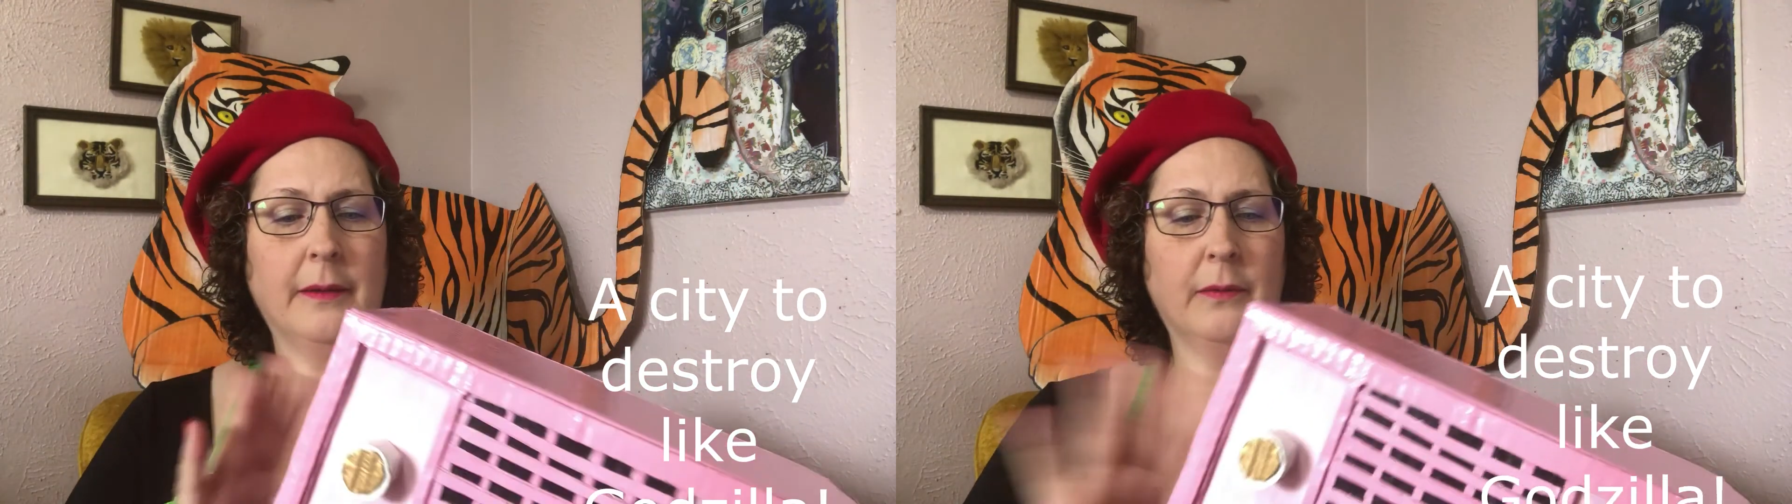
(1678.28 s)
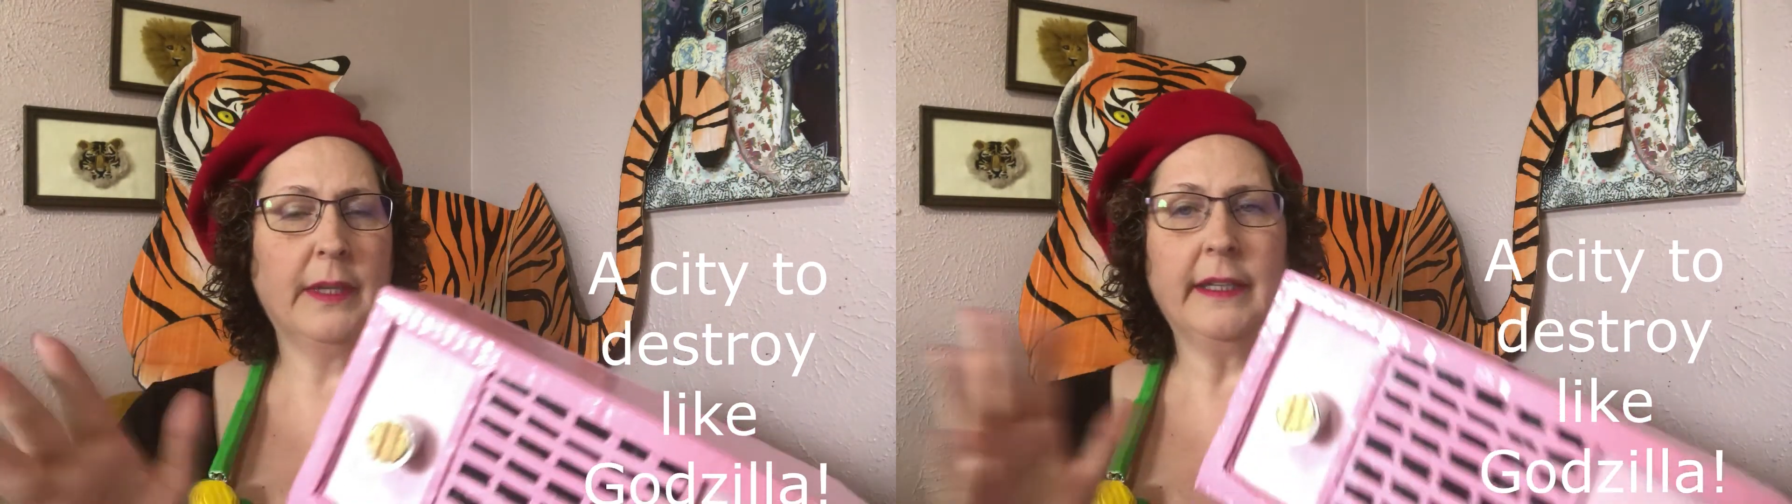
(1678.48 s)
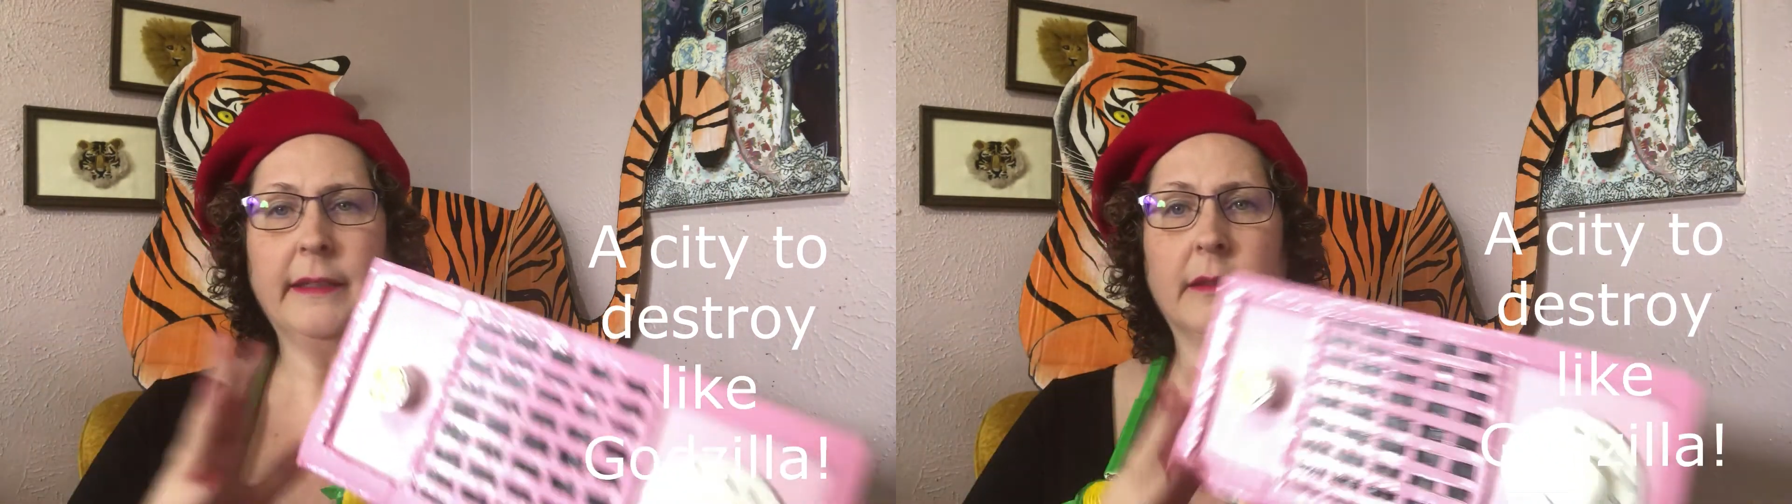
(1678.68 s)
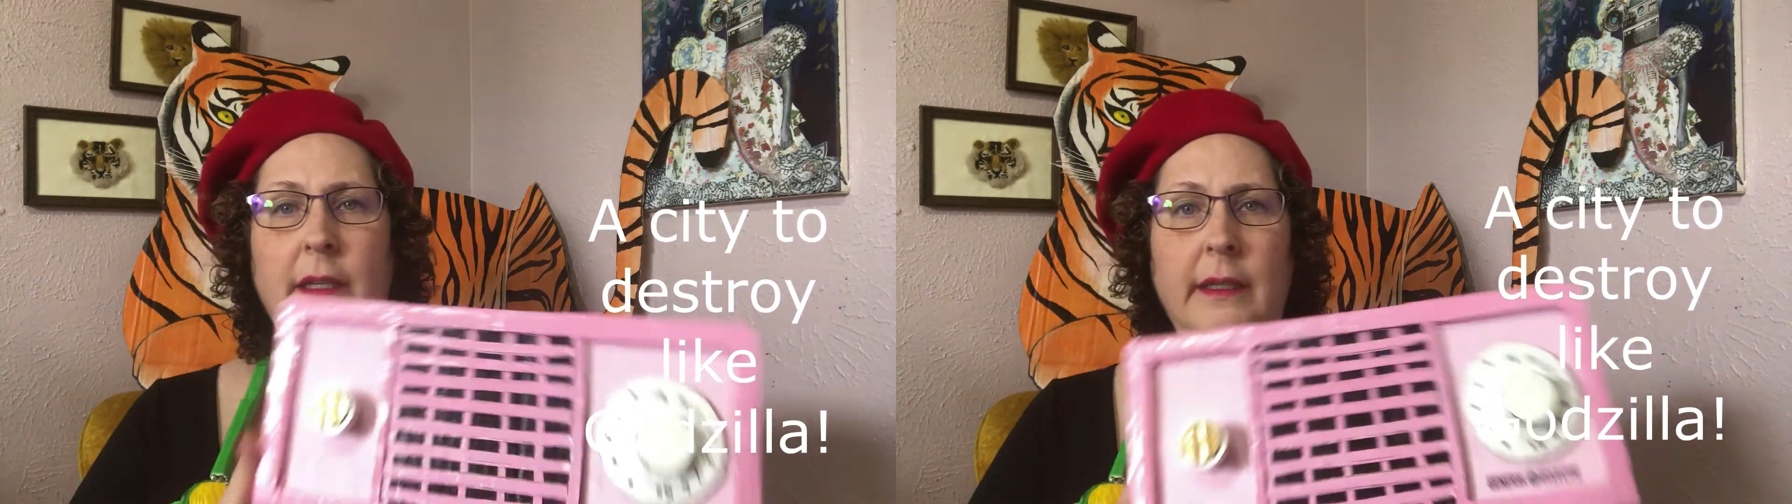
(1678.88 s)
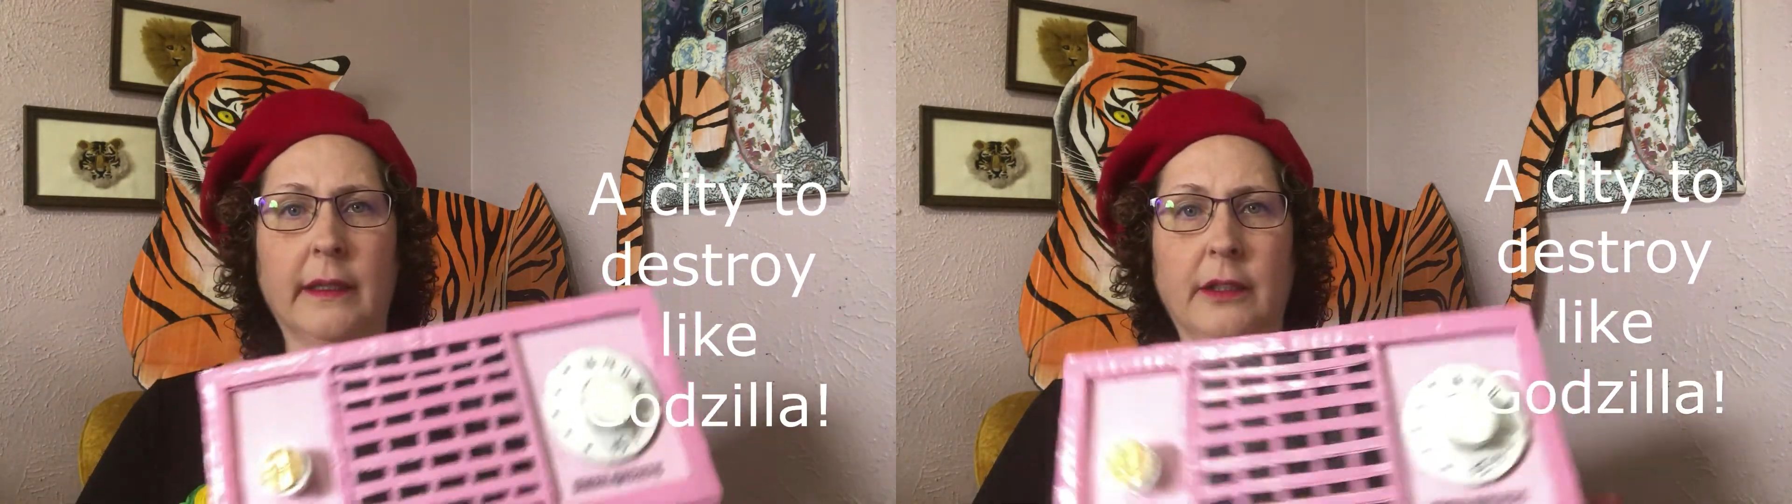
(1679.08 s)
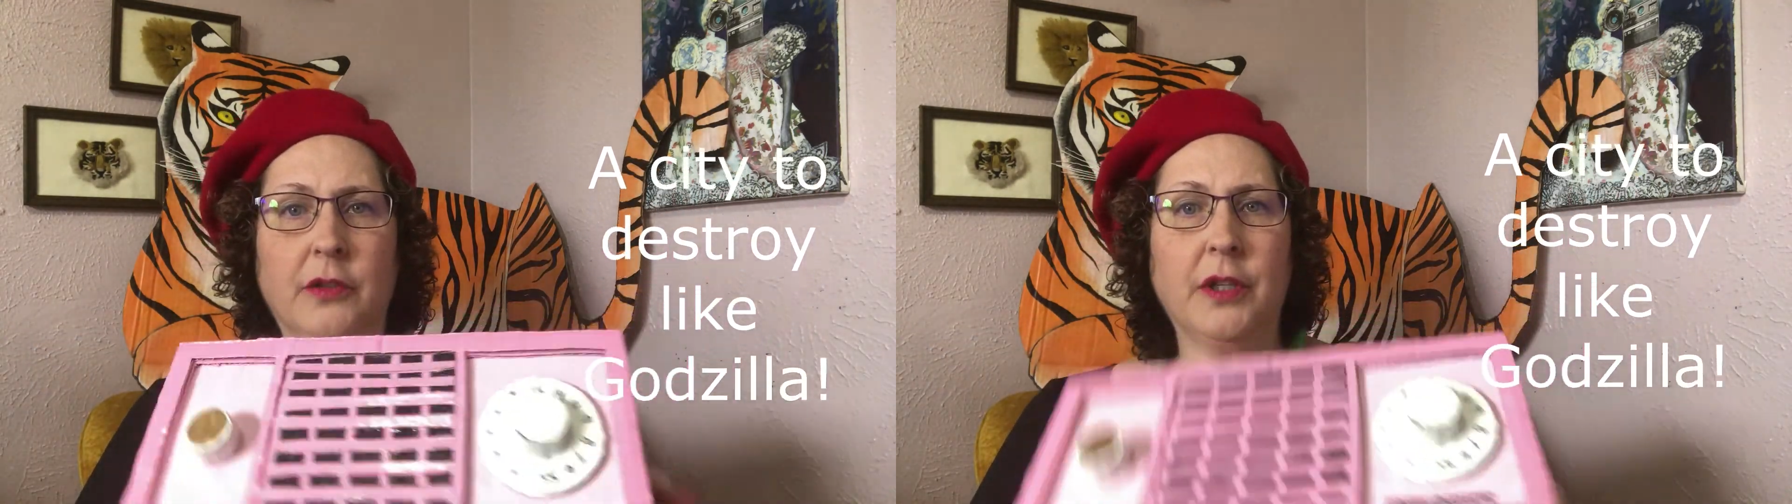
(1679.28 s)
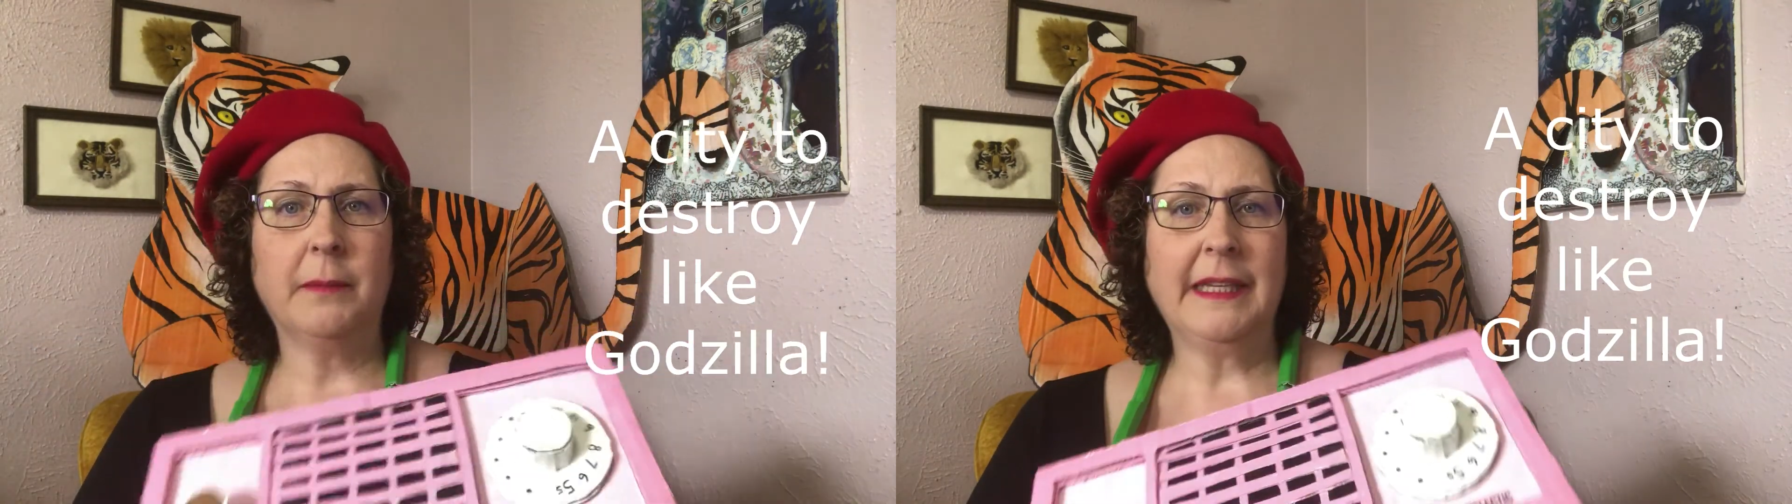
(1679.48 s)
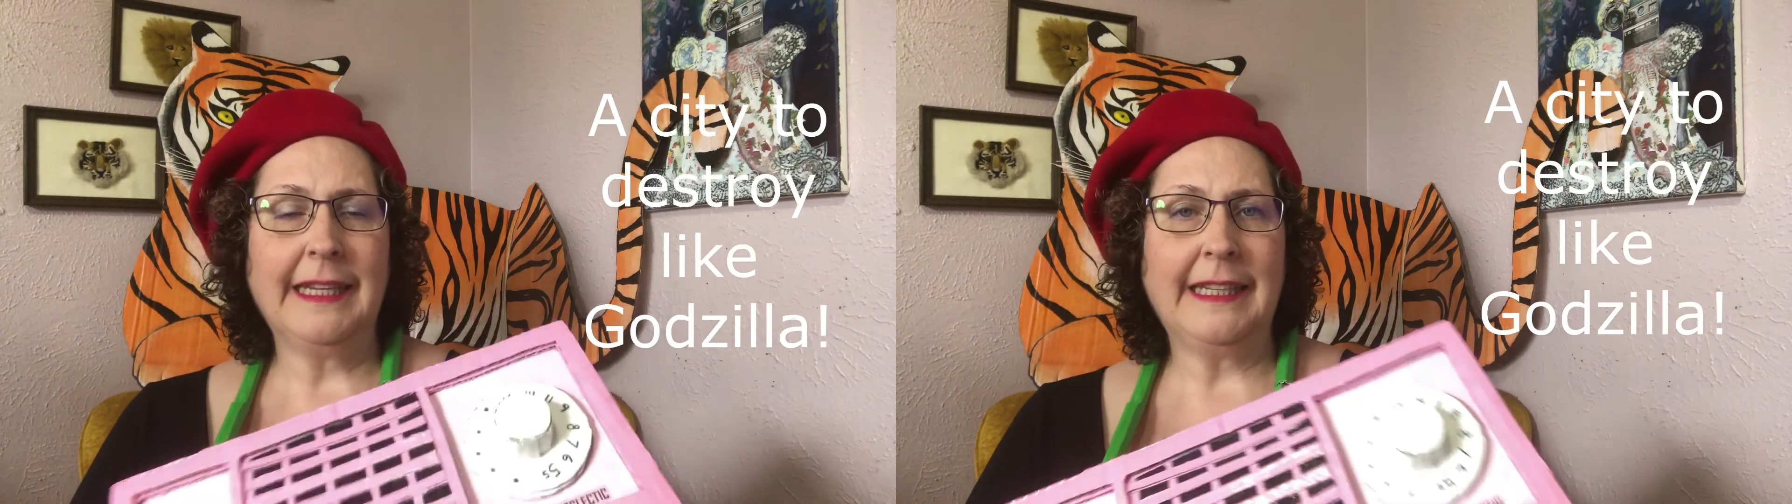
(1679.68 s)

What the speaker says: Really, you can make